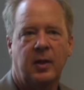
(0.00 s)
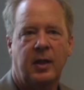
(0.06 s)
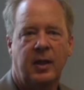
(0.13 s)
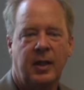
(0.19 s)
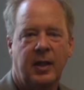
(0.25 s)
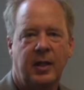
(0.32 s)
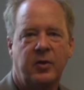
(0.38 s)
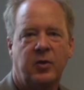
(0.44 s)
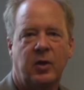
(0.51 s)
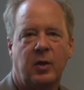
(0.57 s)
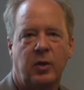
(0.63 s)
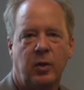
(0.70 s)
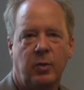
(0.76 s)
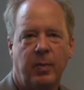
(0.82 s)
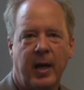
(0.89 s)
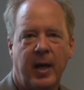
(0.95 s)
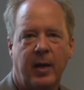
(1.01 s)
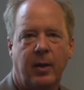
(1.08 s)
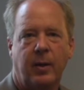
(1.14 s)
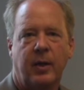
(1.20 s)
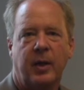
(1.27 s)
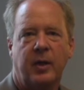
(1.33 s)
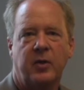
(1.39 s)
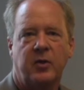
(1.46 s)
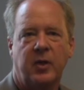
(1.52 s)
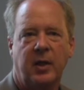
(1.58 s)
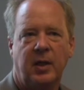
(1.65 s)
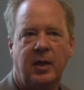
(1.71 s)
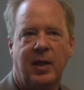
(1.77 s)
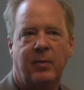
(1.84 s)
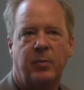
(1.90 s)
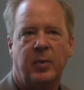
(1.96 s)
kids, you matter and city
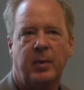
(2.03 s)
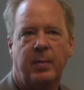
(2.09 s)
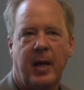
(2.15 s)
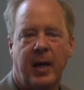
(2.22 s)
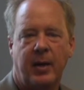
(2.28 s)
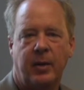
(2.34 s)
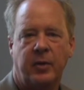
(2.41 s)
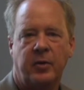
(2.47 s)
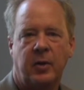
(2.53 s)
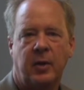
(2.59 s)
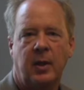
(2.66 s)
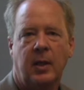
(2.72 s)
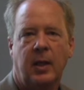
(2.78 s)
government matters.